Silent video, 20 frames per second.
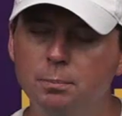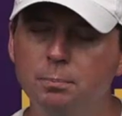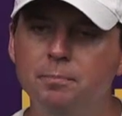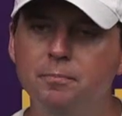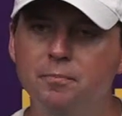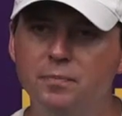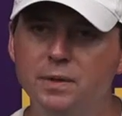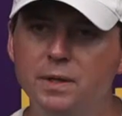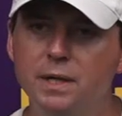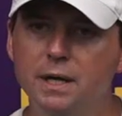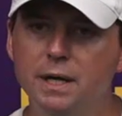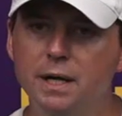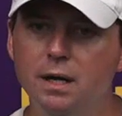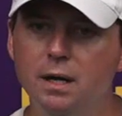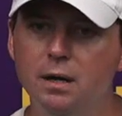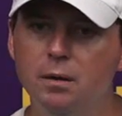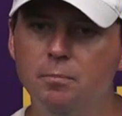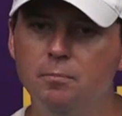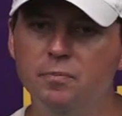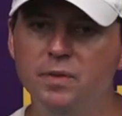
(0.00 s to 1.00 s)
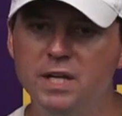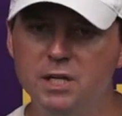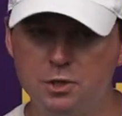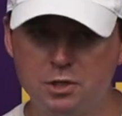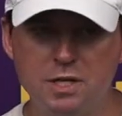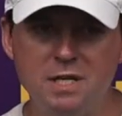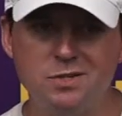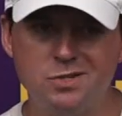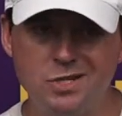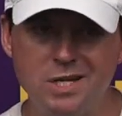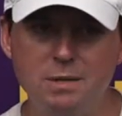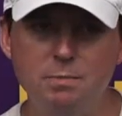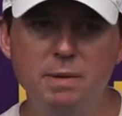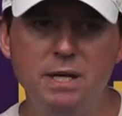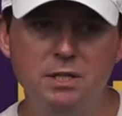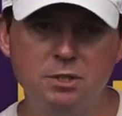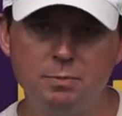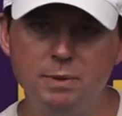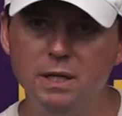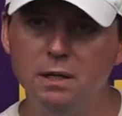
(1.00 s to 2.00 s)
him. His
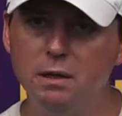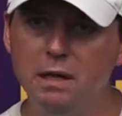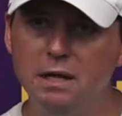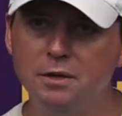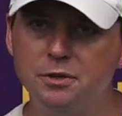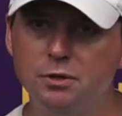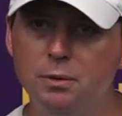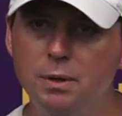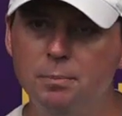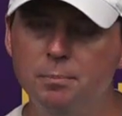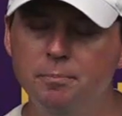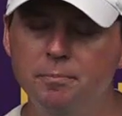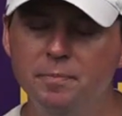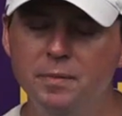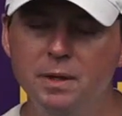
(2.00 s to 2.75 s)
teammates mean a lot to him.